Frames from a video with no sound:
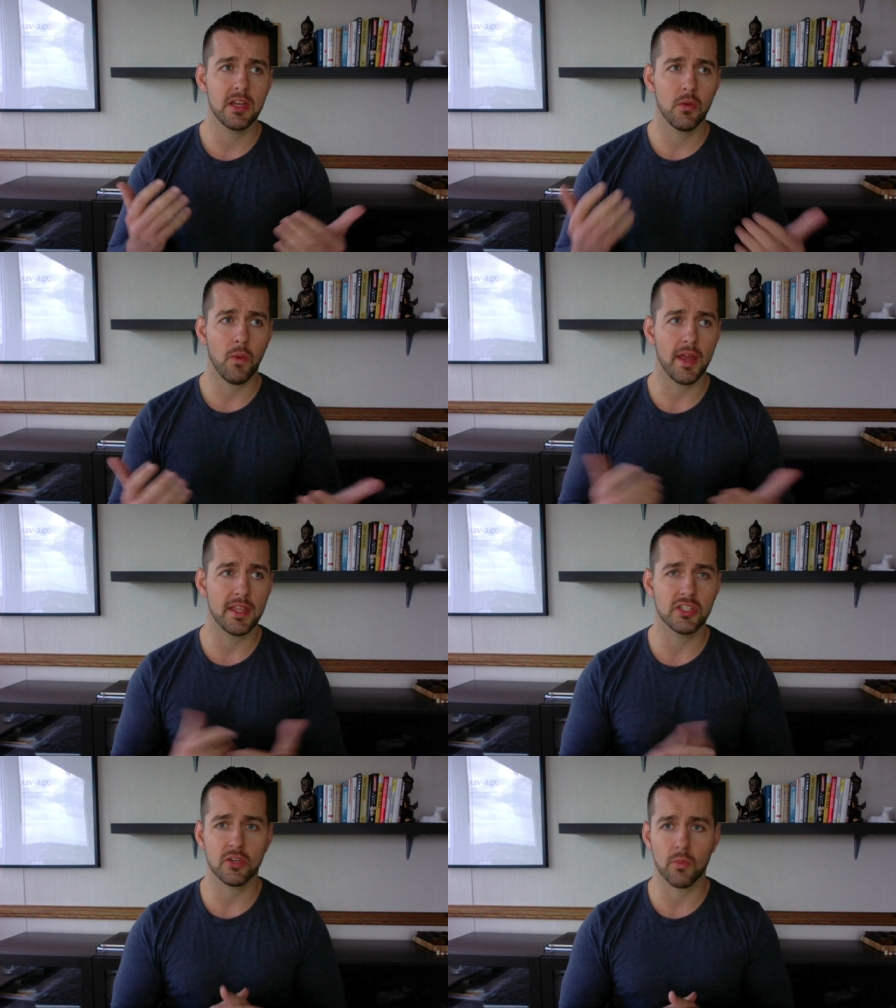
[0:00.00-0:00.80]
why they
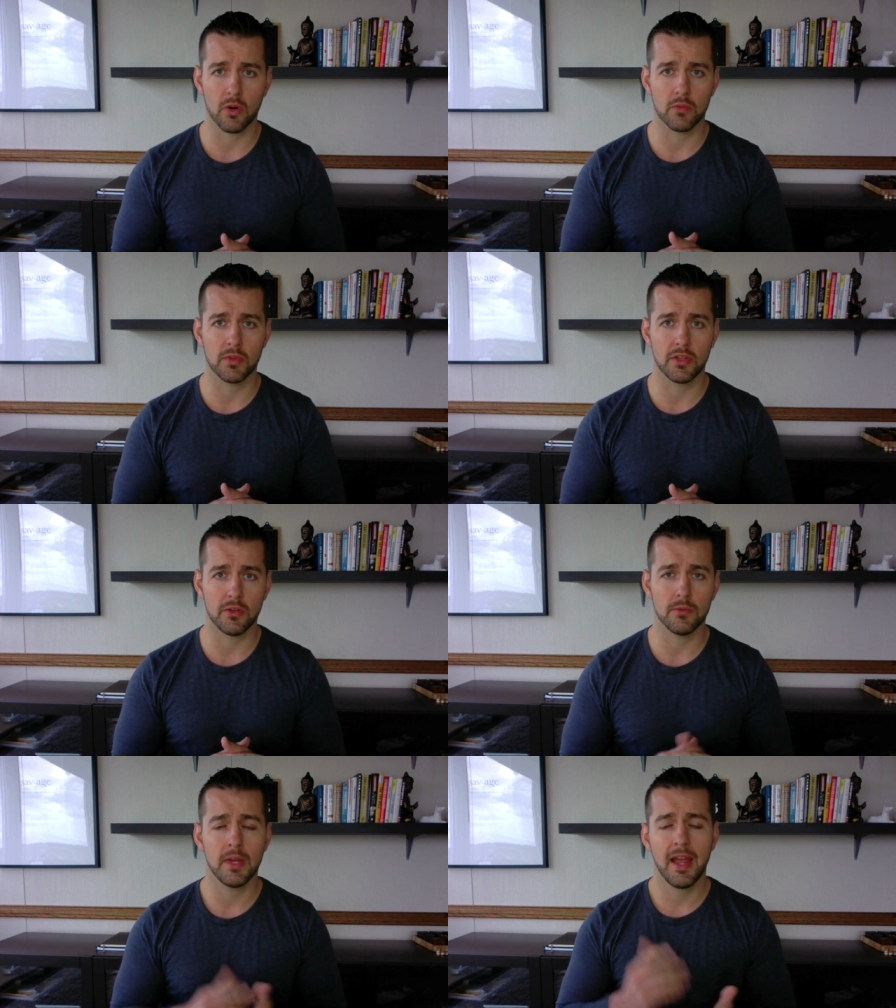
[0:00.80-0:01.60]
should work with
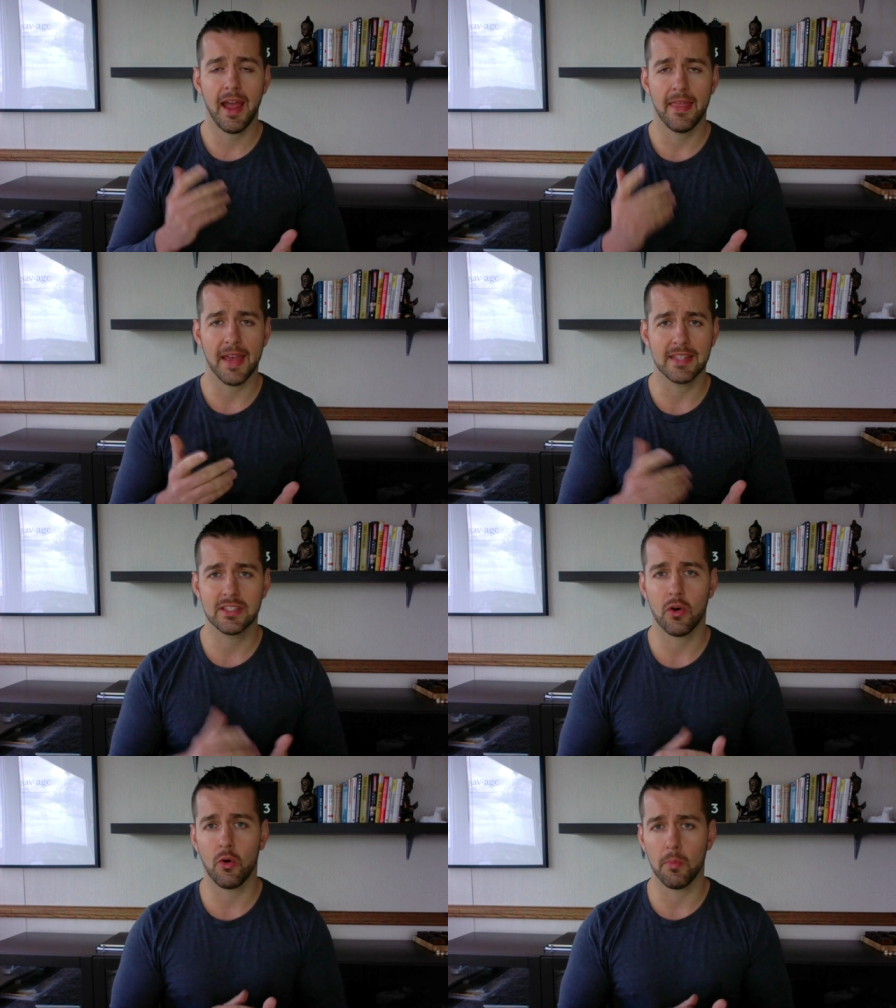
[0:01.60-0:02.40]
you, and that's
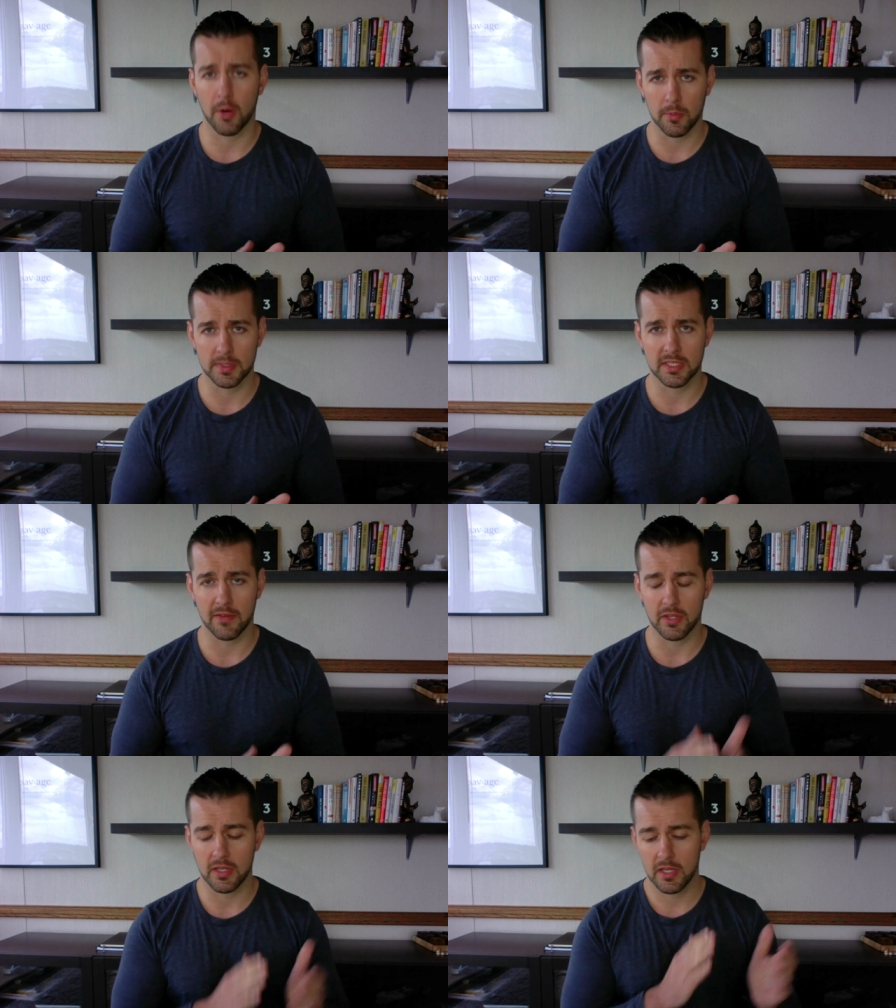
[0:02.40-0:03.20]
the whole purpose
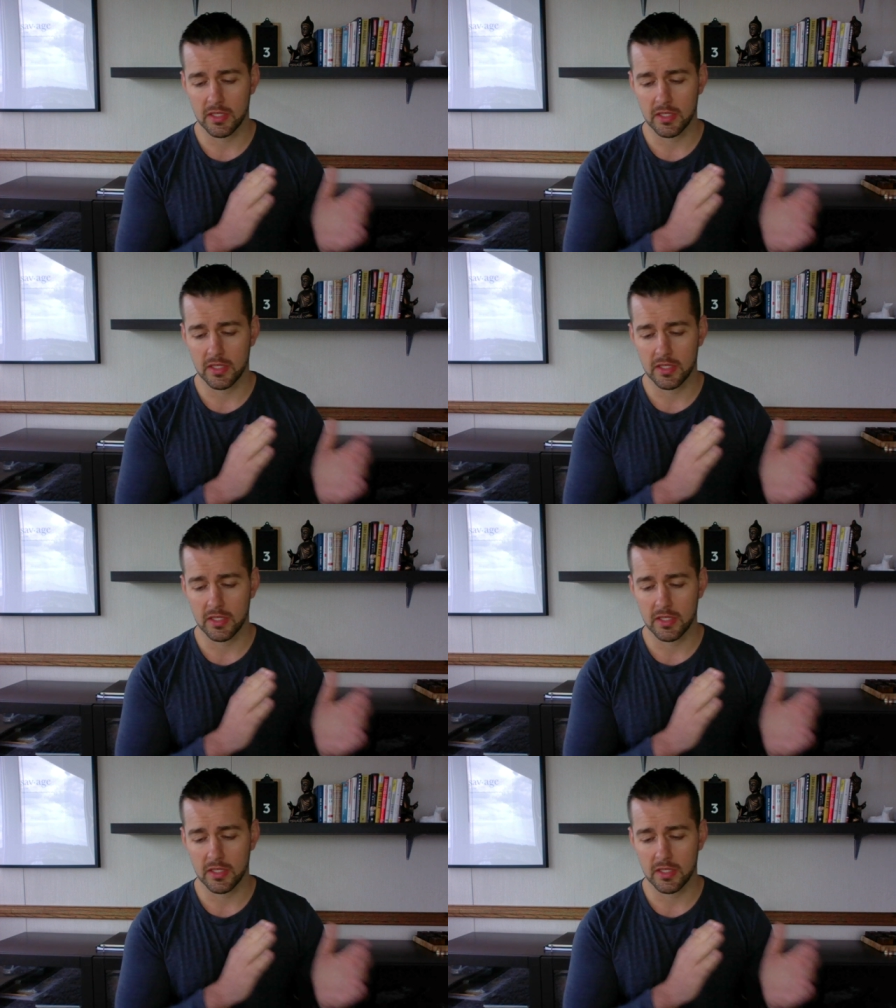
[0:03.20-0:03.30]
of it.